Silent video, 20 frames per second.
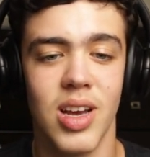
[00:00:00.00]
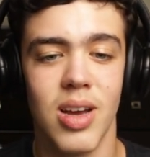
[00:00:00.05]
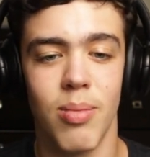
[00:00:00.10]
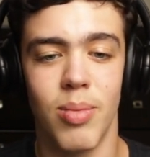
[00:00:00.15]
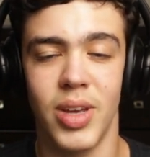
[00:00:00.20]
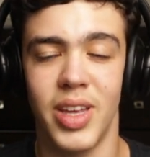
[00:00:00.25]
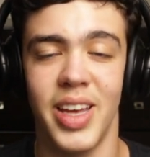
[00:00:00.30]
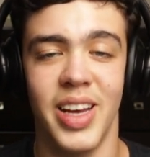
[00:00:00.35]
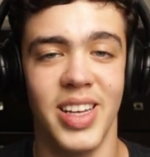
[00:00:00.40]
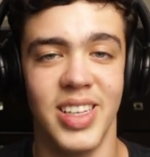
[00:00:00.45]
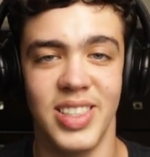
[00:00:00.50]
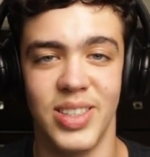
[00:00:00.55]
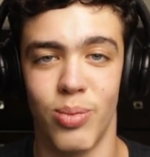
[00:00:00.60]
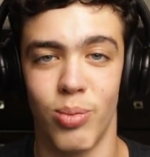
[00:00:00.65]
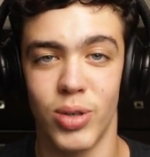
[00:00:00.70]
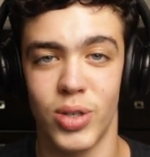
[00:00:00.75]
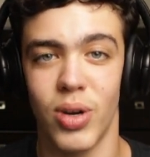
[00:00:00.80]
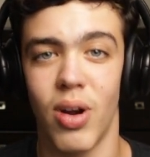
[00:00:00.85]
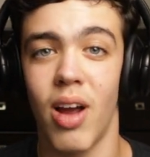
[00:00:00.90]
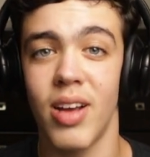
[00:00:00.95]
because
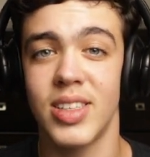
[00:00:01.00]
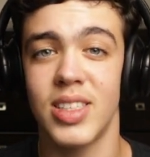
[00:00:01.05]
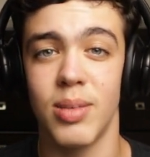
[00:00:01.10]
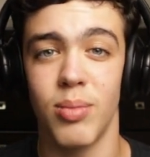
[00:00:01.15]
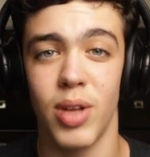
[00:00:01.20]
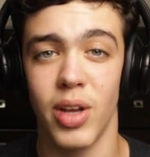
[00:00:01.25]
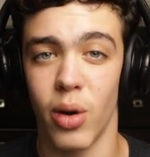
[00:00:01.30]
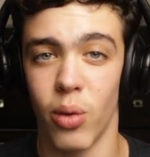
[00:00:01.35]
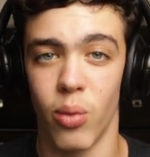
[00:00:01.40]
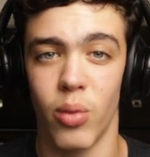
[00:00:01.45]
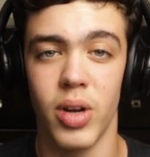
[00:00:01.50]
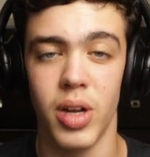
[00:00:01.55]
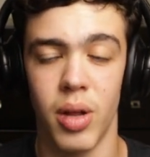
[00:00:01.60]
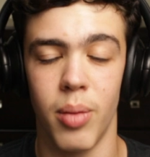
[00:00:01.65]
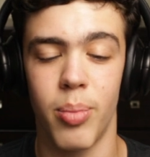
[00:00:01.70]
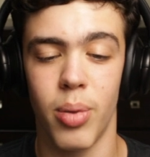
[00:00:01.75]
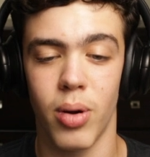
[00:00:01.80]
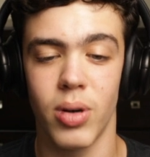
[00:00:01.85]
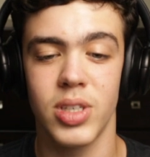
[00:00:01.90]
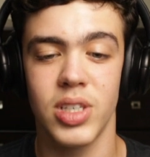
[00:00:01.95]
we're trying to seem like a real
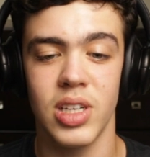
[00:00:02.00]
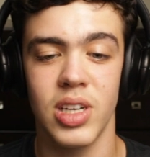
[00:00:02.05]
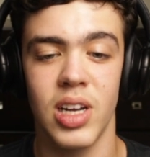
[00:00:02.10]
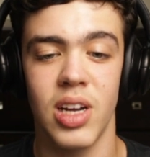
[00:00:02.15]
person